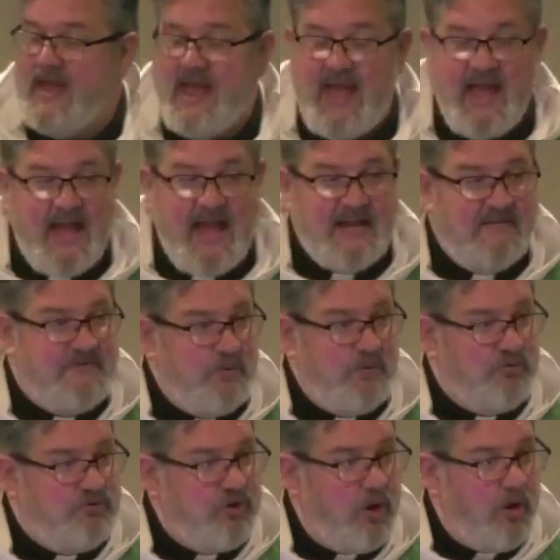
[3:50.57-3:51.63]
And if you
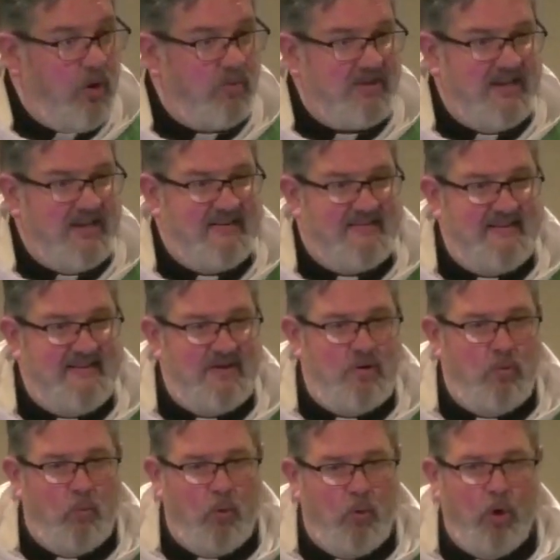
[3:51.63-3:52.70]
don't, it
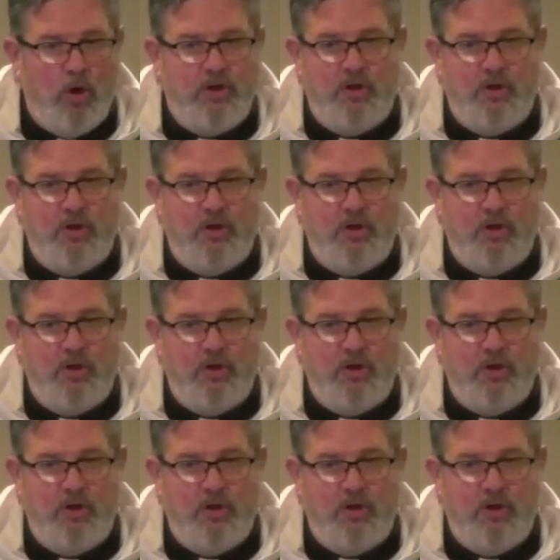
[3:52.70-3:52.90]
didn't work,